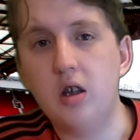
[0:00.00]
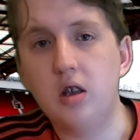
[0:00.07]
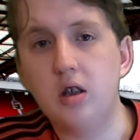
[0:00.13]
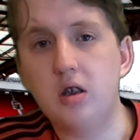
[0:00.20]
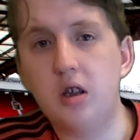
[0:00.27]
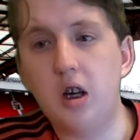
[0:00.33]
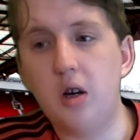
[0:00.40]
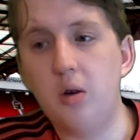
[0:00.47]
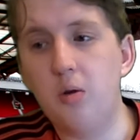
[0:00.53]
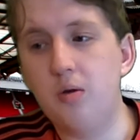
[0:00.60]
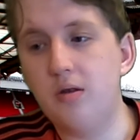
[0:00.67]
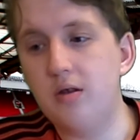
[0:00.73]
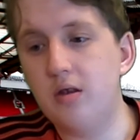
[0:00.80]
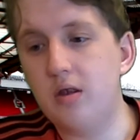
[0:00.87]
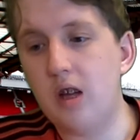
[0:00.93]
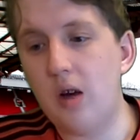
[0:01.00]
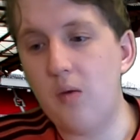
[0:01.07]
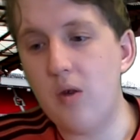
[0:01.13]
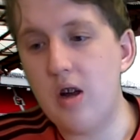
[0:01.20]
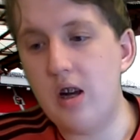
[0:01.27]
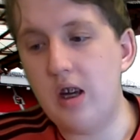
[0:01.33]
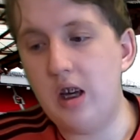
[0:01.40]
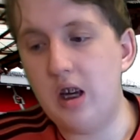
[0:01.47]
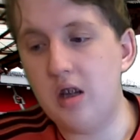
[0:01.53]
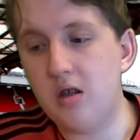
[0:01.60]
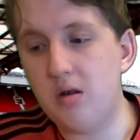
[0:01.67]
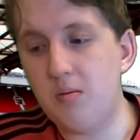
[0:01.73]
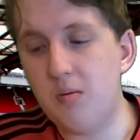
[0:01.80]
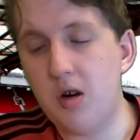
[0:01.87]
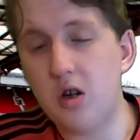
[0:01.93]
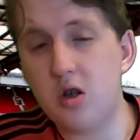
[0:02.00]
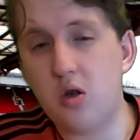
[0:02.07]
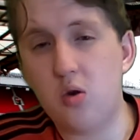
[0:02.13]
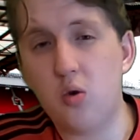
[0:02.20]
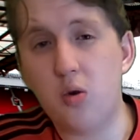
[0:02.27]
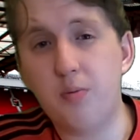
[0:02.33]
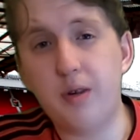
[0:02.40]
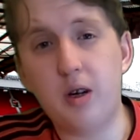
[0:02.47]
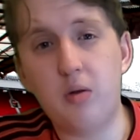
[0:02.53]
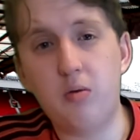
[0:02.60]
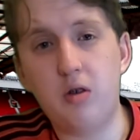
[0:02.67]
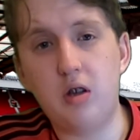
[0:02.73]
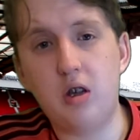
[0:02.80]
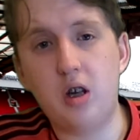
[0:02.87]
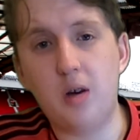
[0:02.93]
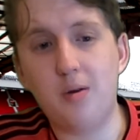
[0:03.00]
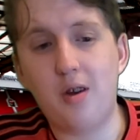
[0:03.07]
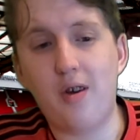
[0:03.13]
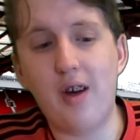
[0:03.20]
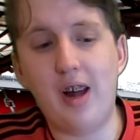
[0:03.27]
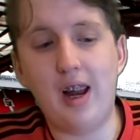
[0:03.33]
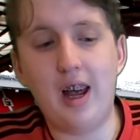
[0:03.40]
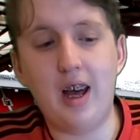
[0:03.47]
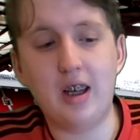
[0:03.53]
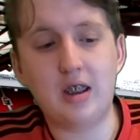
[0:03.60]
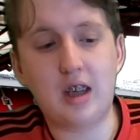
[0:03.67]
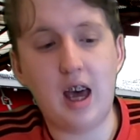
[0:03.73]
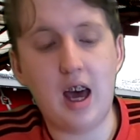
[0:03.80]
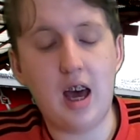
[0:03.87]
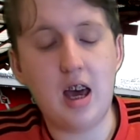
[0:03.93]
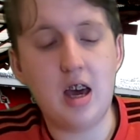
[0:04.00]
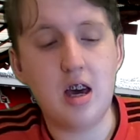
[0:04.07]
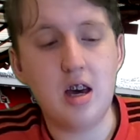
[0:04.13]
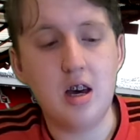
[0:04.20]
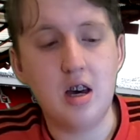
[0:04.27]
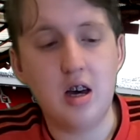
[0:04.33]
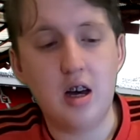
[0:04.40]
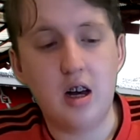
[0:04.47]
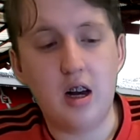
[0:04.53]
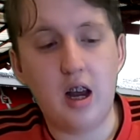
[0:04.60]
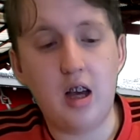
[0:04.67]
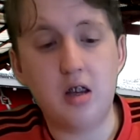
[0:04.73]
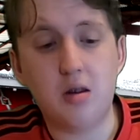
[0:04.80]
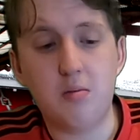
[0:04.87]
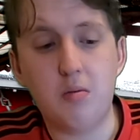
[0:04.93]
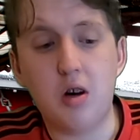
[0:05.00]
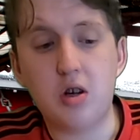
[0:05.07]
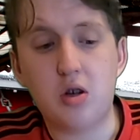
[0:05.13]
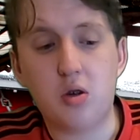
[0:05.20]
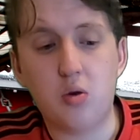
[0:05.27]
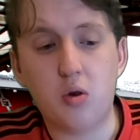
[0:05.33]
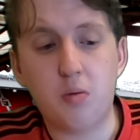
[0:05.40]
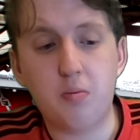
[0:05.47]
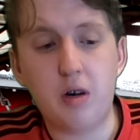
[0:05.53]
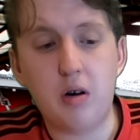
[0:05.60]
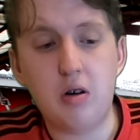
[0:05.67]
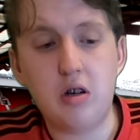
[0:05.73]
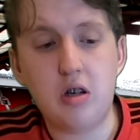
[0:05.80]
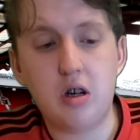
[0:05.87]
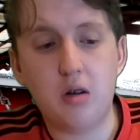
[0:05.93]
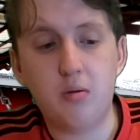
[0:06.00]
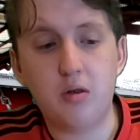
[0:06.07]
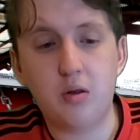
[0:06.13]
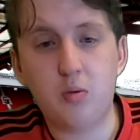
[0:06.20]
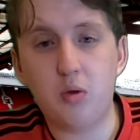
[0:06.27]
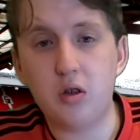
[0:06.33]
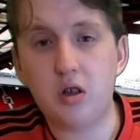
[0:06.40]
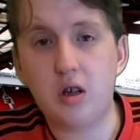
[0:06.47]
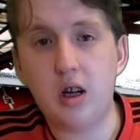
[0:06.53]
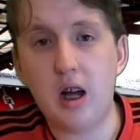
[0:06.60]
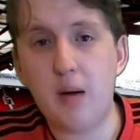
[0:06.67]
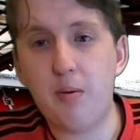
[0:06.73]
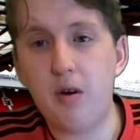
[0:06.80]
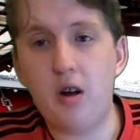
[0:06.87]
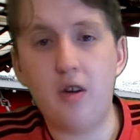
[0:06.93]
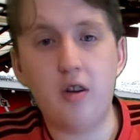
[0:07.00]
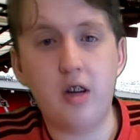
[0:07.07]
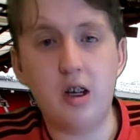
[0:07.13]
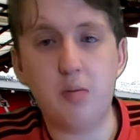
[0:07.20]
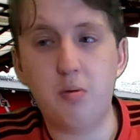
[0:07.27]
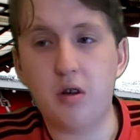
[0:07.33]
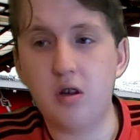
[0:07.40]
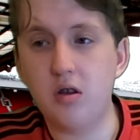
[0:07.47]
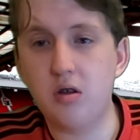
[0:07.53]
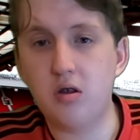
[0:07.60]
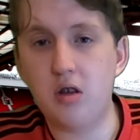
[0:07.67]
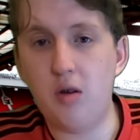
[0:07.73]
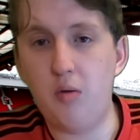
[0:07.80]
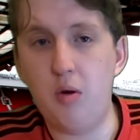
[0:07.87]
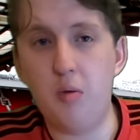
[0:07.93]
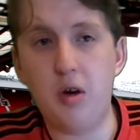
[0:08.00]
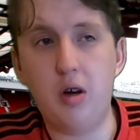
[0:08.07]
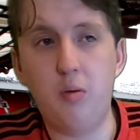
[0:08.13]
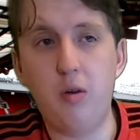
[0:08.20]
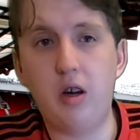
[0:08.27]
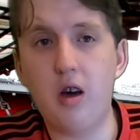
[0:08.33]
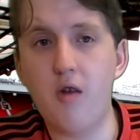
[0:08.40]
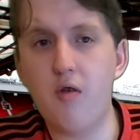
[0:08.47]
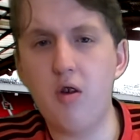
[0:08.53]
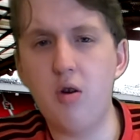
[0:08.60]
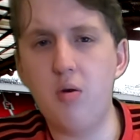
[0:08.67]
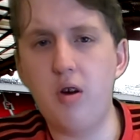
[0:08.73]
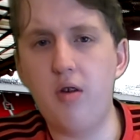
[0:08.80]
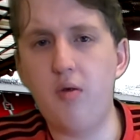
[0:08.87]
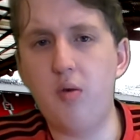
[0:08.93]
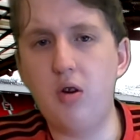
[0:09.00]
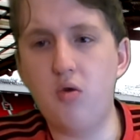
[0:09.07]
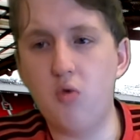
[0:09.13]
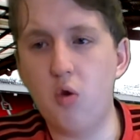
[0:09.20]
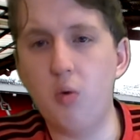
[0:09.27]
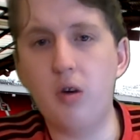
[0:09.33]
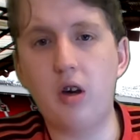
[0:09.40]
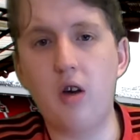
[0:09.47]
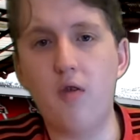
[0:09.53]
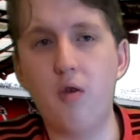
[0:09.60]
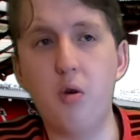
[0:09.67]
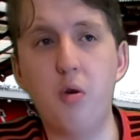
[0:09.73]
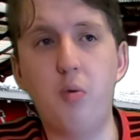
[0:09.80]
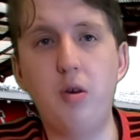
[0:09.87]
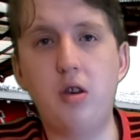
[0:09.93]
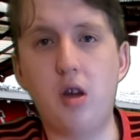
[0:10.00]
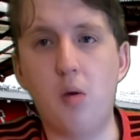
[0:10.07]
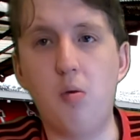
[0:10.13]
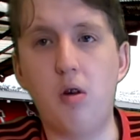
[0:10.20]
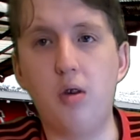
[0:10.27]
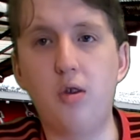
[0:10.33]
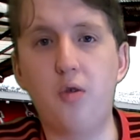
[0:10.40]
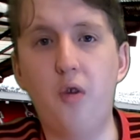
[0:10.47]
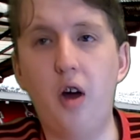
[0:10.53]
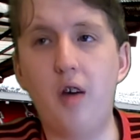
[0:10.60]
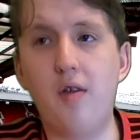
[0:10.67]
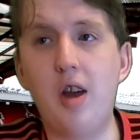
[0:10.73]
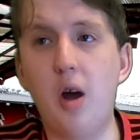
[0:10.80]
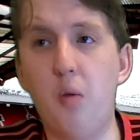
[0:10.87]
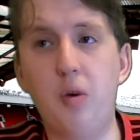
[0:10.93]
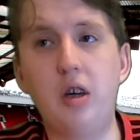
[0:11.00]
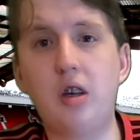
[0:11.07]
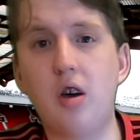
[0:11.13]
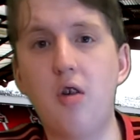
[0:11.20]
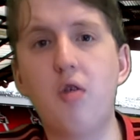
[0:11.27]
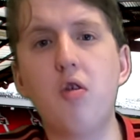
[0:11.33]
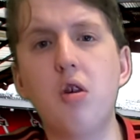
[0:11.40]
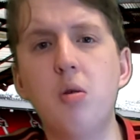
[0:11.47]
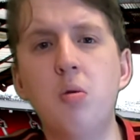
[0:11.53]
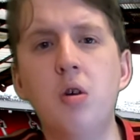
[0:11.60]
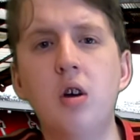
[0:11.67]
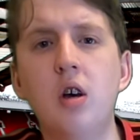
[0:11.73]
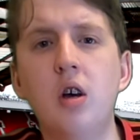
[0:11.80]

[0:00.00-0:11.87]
So there really isn't much to talk about in terms of LASK. There isn't much to talk about in terms of what could happen after this, because if we win, we go through. If we draw, we go through. If we don't lose 5-0, we go through.